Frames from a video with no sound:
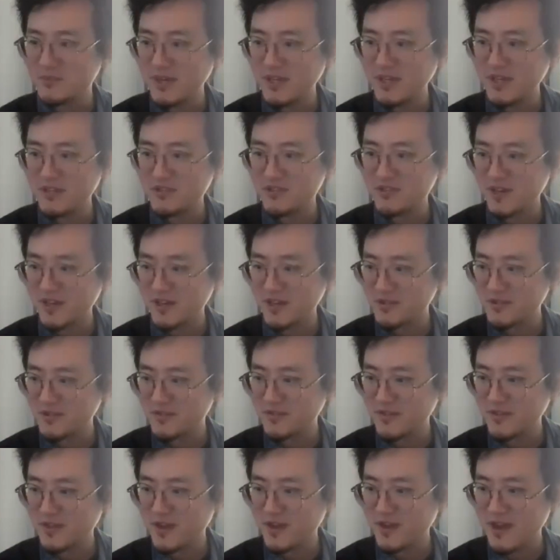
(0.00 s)
really trying to
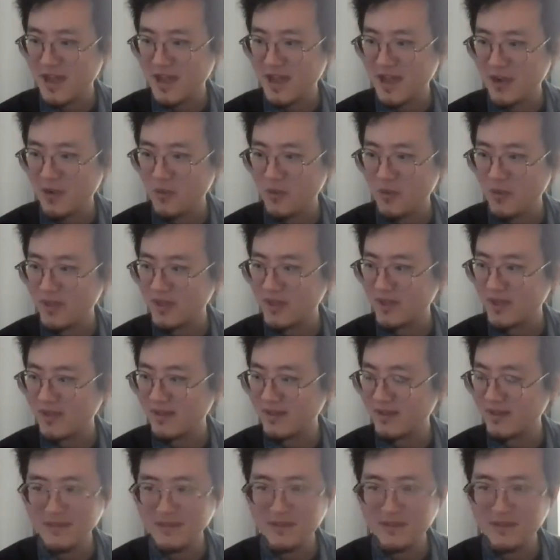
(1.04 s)
figure out how we
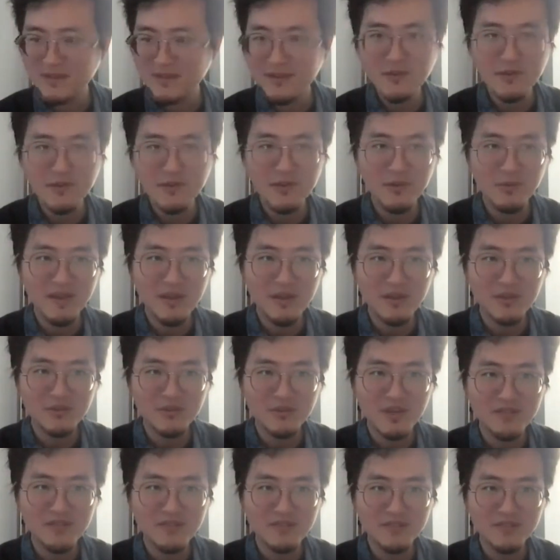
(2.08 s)
get there with our
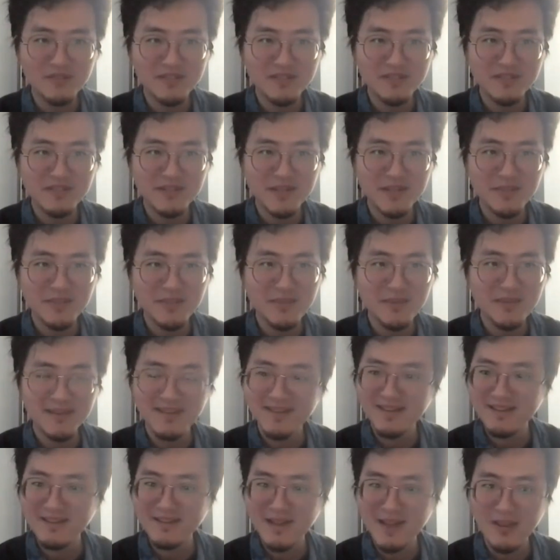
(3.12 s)
driver this time
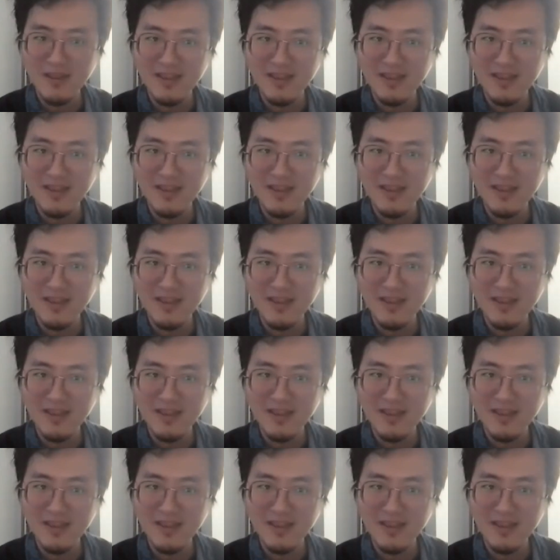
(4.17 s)
and how